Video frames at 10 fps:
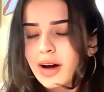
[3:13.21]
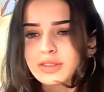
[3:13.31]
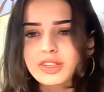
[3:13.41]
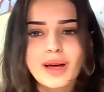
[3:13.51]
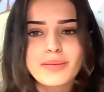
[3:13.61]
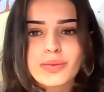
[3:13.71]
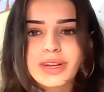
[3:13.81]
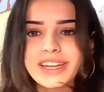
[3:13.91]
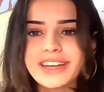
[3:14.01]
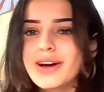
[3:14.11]
Um, so that
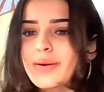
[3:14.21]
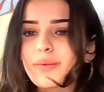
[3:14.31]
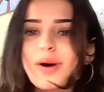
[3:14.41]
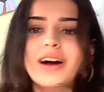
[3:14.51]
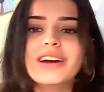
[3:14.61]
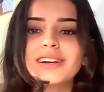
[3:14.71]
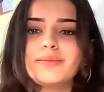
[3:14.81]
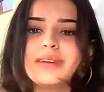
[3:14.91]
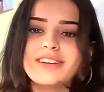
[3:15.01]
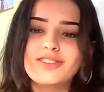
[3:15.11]
really
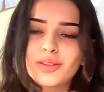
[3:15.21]
rocketed me